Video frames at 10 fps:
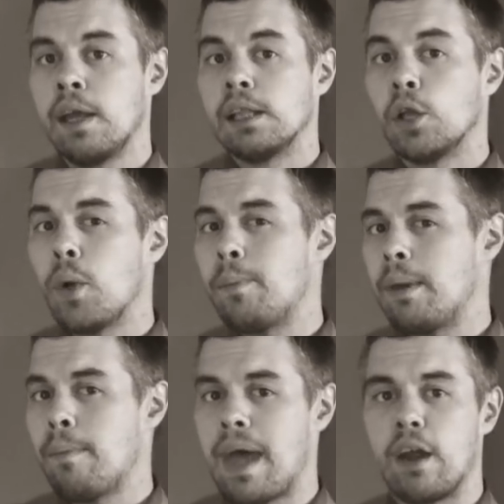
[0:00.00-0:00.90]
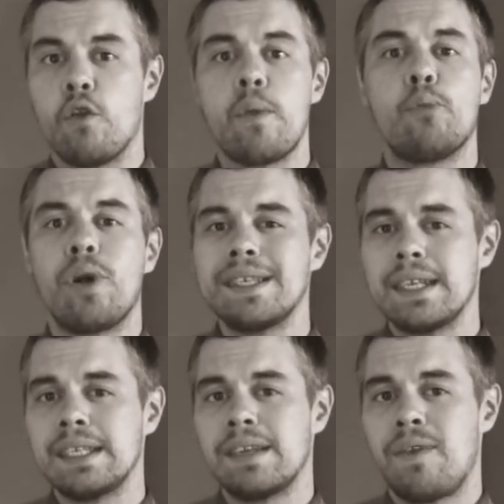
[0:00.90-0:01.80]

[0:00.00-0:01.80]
Louis B. Mayer, the president of